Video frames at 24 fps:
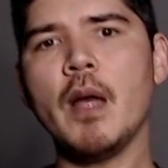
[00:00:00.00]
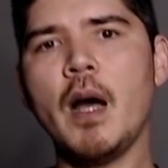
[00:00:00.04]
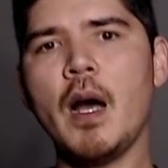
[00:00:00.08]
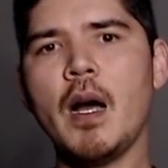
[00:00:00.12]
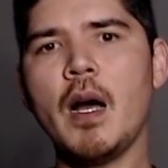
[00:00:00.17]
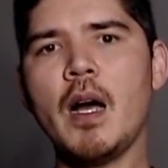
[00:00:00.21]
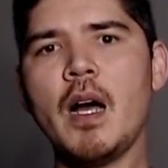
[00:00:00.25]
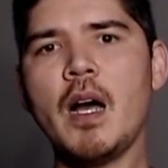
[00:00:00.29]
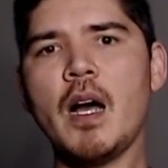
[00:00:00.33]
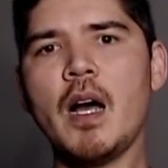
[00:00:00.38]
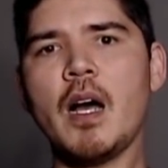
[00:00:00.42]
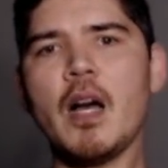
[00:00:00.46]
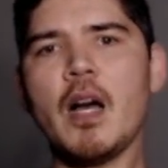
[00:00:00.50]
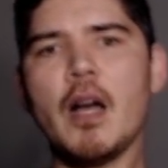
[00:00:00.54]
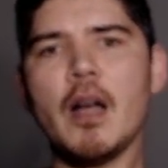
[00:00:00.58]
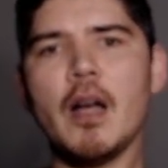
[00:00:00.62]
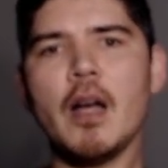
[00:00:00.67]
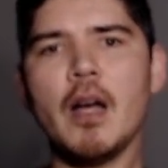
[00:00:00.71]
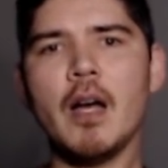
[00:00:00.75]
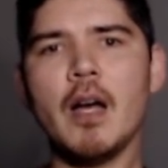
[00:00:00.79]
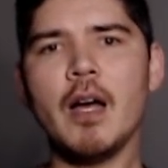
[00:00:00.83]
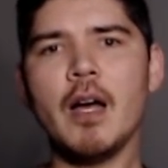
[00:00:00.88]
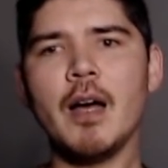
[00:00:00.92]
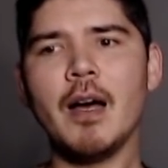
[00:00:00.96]
Uh,
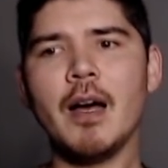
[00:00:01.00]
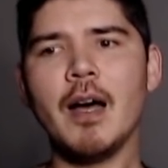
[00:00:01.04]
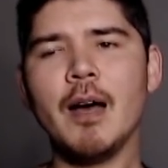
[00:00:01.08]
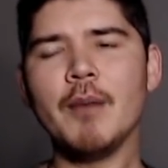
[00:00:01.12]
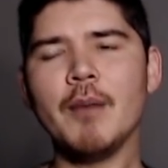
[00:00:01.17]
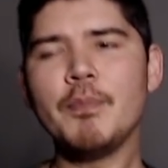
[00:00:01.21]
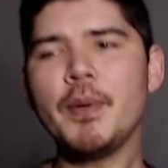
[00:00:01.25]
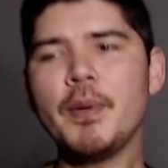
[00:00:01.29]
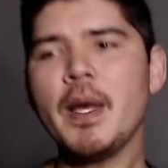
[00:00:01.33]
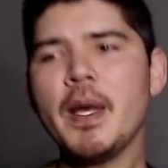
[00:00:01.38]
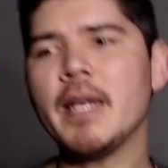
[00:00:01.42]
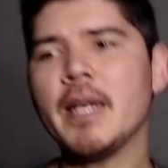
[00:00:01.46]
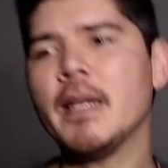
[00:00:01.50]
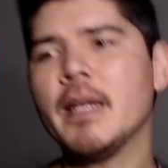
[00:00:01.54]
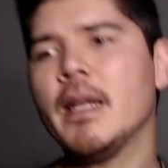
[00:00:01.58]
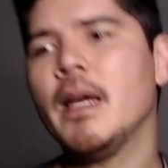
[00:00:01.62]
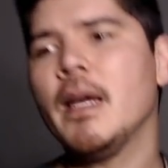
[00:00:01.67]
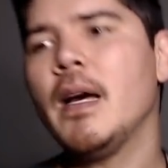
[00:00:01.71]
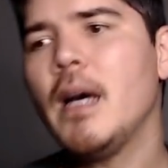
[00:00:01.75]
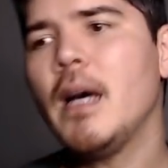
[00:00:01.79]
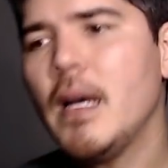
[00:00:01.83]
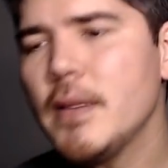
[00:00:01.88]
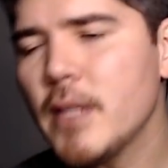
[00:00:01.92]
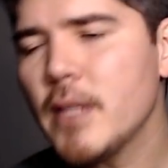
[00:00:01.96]
but
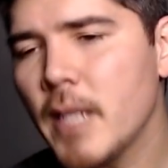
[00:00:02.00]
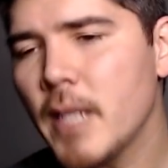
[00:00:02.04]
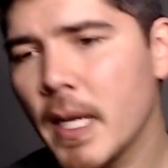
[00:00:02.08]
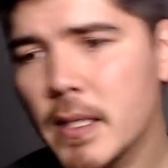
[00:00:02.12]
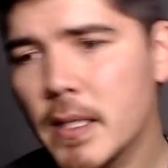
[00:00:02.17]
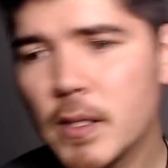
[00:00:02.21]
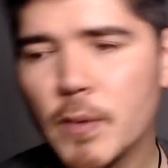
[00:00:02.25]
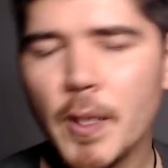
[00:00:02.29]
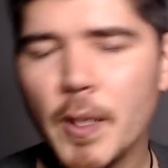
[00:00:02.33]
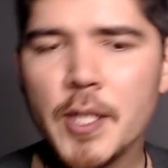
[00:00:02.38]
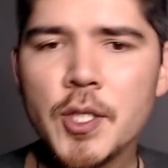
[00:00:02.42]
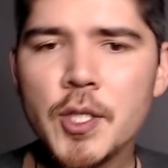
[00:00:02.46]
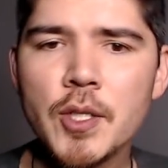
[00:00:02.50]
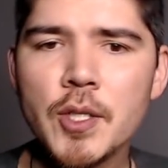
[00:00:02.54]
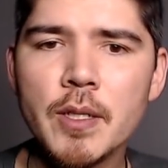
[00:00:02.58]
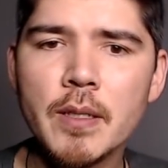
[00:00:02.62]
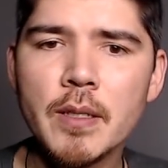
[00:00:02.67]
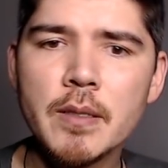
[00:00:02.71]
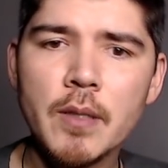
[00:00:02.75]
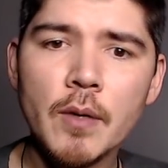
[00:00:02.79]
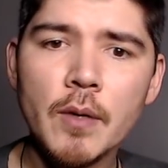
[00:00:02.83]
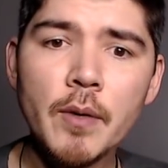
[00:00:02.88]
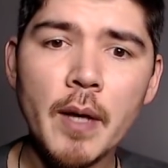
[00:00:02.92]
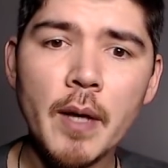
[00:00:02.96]
the next question
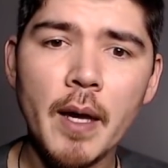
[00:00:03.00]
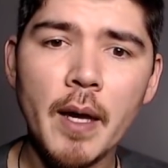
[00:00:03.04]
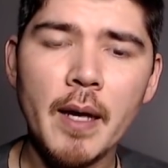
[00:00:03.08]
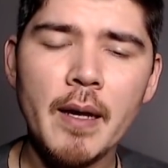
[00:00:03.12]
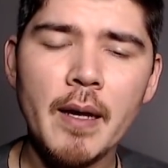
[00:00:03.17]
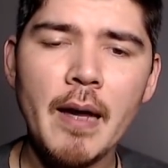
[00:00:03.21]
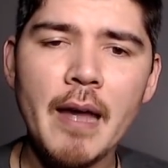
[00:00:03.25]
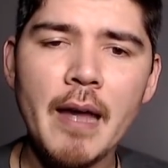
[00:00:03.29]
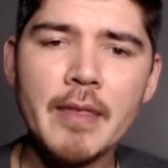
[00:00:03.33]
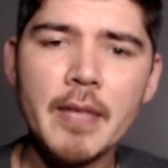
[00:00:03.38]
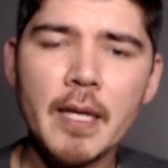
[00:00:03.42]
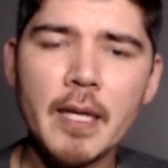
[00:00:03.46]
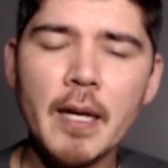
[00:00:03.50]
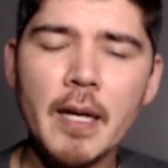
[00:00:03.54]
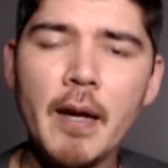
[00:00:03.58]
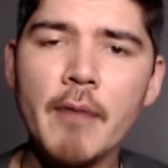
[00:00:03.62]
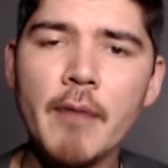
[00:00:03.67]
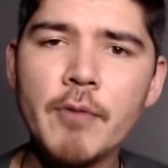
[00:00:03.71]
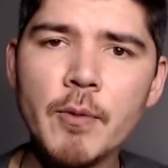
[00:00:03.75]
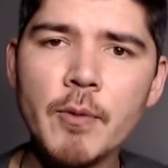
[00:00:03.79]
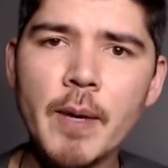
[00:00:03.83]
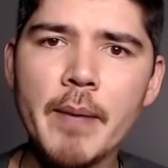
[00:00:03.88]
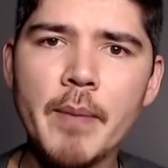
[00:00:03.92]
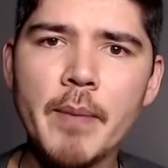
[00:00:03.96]
is, okay, I think I
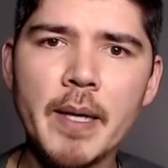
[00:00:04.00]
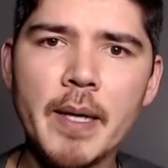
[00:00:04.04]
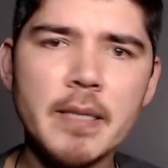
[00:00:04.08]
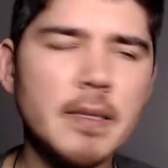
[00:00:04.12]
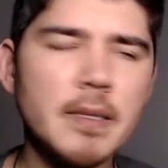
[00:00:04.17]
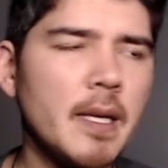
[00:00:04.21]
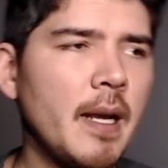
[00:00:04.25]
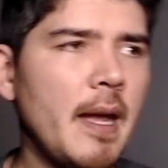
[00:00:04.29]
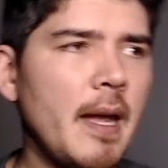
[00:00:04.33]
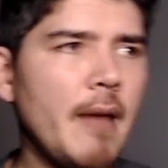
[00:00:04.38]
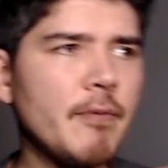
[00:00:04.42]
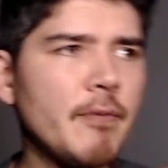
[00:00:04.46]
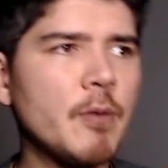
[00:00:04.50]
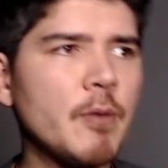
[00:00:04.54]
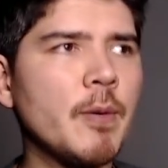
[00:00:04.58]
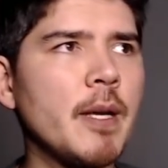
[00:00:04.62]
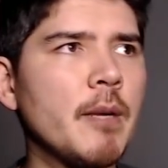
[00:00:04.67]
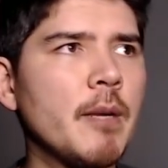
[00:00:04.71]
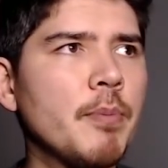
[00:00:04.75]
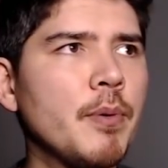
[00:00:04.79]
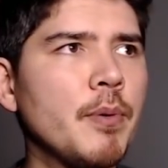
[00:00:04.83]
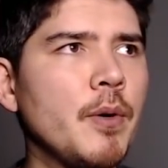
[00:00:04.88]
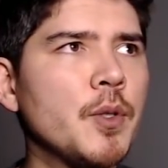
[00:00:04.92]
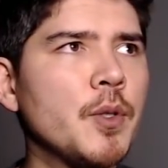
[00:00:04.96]
have the right mindset. I have the
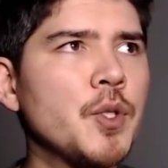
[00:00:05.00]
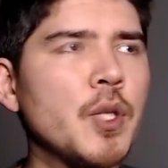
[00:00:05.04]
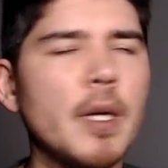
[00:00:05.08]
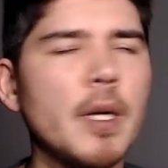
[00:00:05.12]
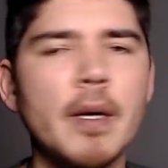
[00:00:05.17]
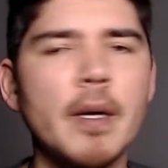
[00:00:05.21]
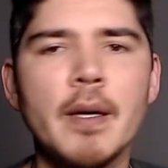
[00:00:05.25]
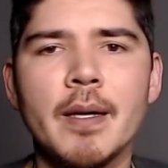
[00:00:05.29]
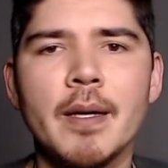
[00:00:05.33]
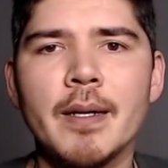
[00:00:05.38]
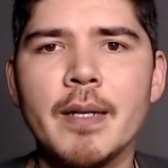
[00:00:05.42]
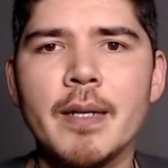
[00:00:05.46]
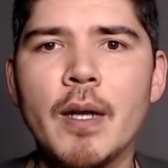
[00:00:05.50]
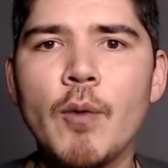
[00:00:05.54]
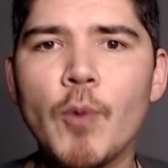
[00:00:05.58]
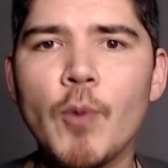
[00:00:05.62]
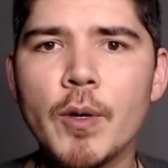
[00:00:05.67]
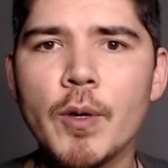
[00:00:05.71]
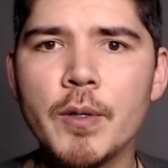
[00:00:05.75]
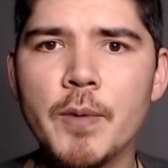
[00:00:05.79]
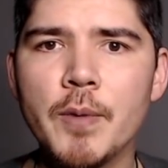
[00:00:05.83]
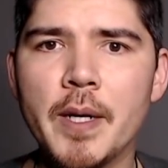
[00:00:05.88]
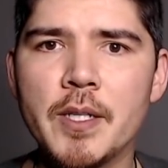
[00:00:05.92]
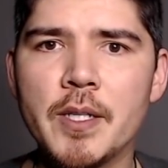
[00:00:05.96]
right approach. Now
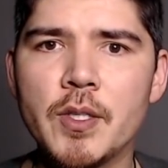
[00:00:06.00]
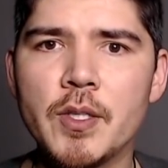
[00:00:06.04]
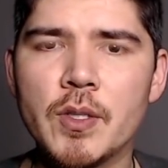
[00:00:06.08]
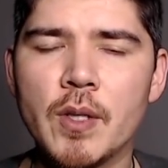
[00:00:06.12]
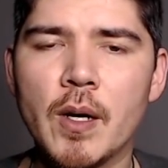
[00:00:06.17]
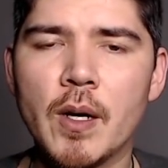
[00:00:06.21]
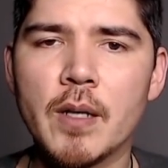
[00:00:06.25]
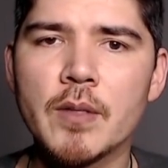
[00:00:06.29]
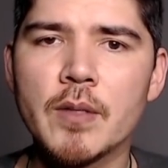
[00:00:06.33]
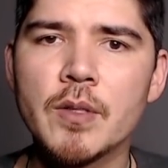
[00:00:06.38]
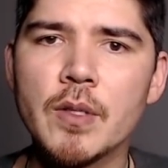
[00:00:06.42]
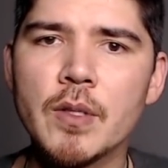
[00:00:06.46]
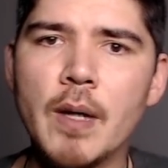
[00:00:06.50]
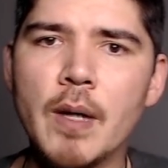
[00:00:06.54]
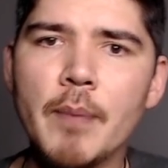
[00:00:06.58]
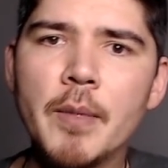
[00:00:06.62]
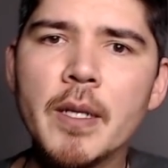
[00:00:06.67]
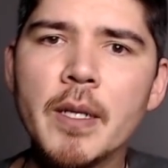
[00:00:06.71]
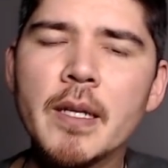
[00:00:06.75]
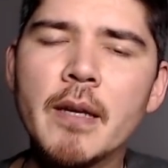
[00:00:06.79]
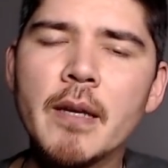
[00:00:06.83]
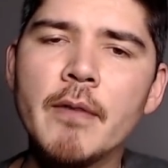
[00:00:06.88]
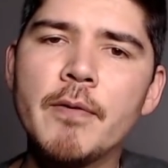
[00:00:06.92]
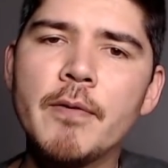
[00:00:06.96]
where do I start? So I'm
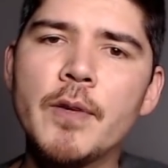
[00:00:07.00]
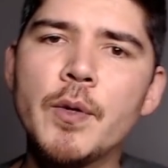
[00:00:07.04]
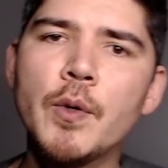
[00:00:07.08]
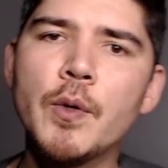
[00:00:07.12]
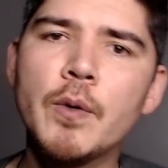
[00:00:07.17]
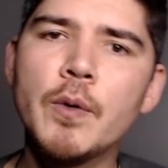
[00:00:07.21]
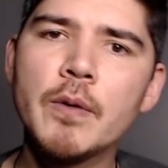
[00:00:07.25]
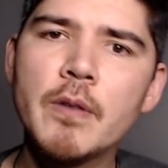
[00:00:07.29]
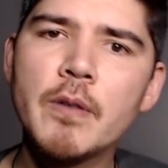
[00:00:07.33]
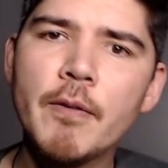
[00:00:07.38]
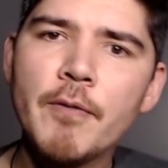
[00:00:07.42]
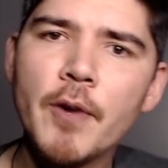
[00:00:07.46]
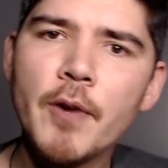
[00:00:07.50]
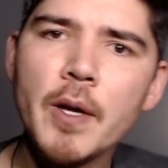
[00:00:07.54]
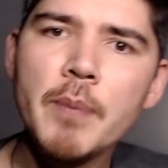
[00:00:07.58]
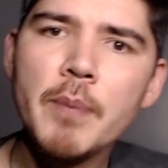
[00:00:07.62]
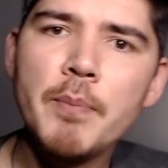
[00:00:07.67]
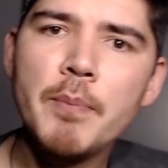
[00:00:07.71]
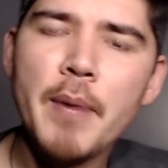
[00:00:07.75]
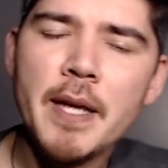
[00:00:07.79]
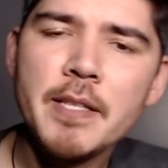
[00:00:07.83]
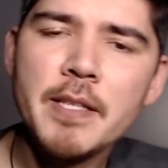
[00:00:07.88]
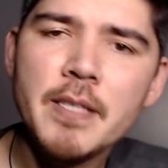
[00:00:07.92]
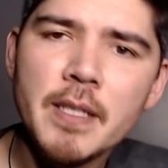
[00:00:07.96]
going to give you the very
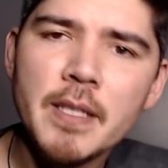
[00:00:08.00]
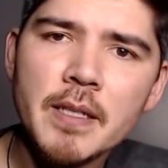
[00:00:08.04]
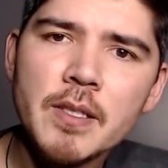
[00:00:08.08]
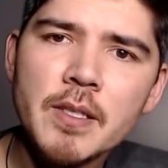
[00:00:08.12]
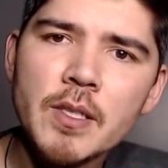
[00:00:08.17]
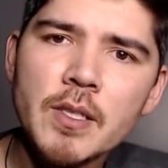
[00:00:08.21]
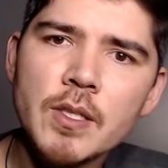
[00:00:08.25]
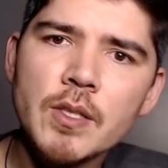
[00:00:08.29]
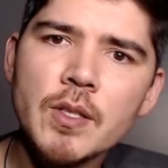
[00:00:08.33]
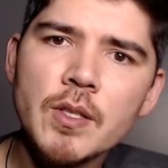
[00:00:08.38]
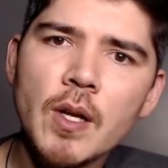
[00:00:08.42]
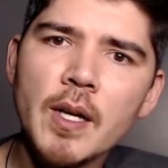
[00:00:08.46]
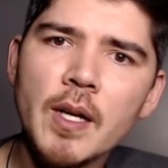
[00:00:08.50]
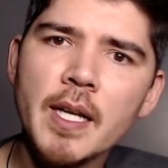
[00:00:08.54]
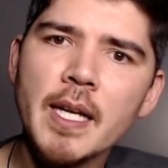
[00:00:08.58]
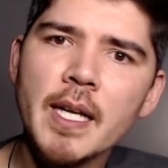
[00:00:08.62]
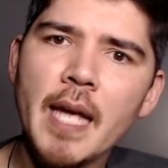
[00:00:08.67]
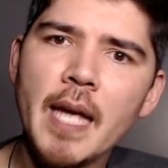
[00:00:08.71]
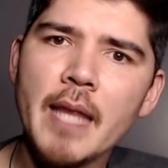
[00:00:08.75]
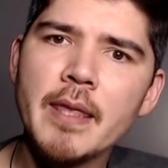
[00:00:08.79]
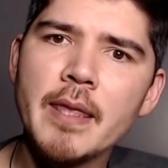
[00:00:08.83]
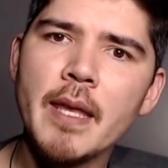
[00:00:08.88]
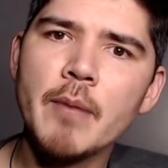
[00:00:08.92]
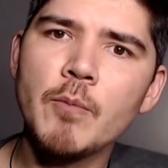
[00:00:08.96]
basics to
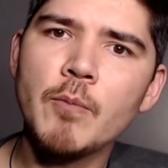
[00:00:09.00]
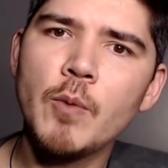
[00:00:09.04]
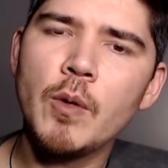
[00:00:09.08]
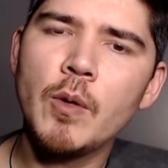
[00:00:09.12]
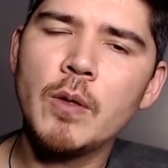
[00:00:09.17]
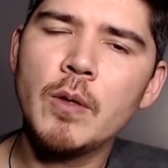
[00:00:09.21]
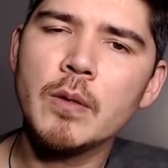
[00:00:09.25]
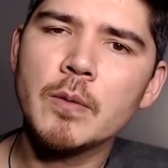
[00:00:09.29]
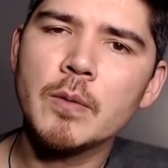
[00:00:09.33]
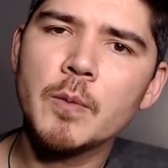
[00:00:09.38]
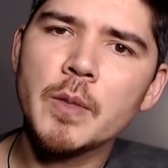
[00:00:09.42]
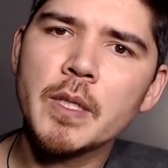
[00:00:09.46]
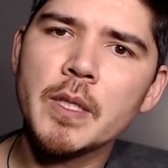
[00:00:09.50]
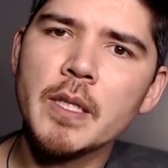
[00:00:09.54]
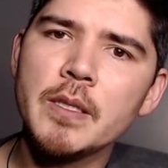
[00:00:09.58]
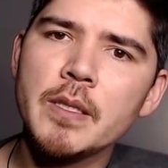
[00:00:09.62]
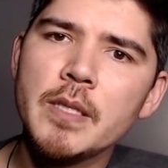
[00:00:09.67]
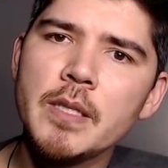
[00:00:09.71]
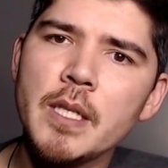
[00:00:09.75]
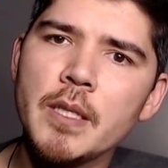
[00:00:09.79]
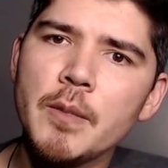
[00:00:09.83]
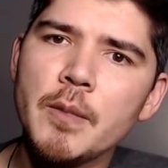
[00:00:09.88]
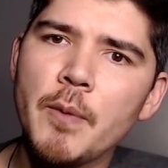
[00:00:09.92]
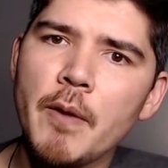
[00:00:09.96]
starting and then we'll, we'll
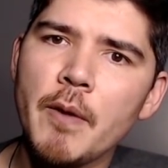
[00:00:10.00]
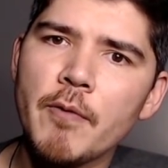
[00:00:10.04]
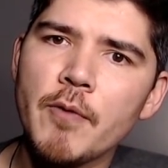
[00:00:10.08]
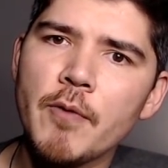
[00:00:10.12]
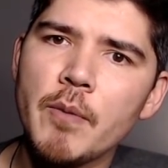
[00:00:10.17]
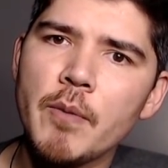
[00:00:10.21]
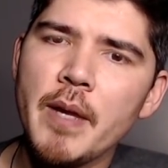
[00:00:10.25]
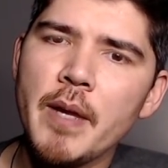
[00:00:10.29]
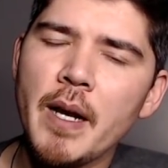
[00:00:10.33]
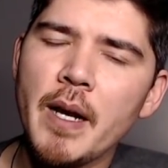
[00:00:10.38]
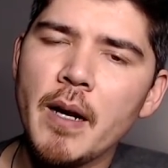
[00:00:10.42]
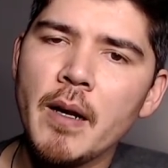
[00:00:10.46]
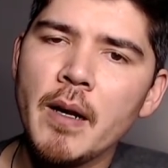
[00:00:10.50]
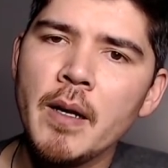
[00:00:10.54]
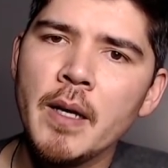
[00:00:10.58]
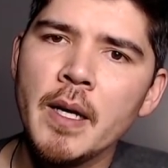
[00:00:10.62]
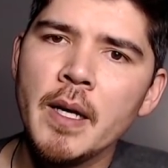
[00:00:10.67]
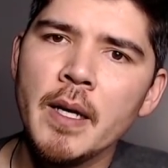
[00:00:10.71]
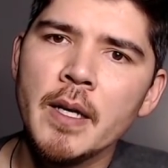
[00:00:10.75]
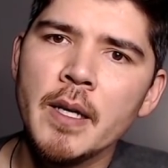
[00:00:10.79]
continue it from there.